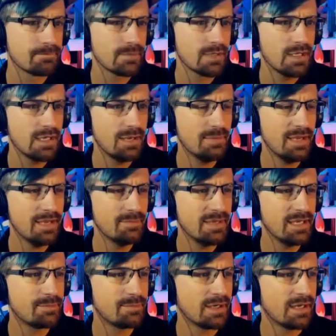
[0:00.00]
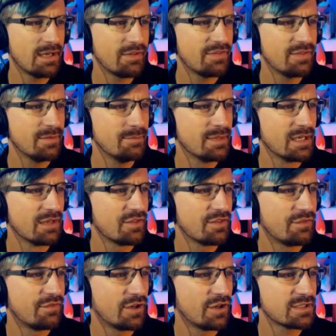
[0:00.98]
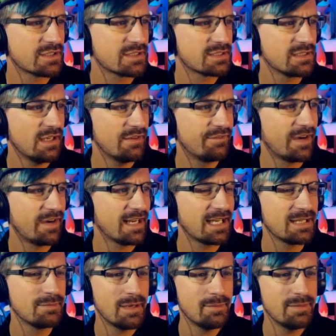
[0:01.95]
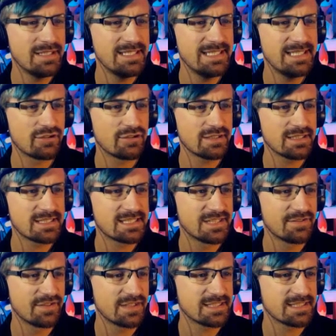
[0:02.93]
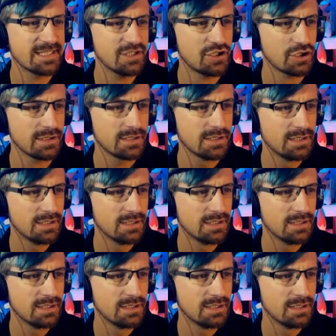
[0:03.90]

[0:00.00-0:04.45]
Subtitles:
A man-made path in the middle of the forest. I finally might be nearing civilization.